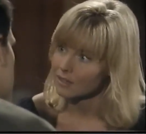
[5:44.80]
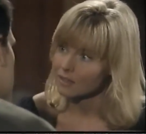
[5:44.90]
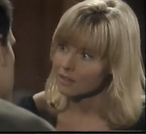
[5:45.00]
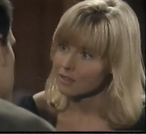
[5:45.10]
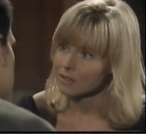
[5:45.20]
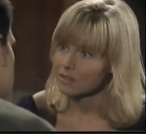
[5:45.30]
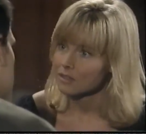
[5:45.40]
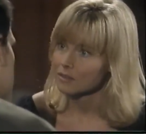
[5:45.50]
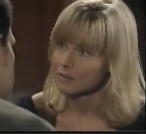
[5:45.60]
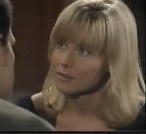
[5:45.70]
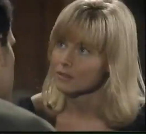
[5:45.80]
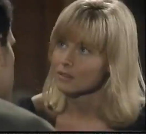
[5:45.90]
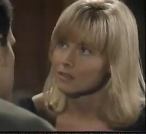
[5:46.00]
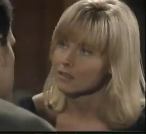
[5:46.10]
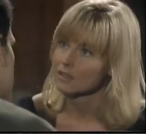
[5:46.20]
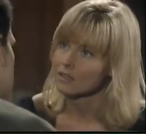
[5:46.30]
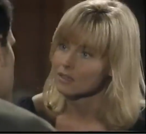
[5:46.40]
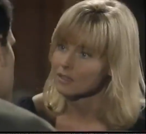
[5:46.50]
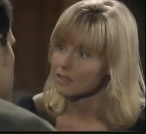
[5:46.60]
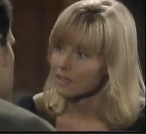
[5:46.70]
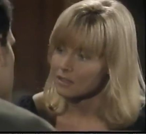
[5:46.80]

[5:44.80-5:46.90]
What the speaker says: [no speech]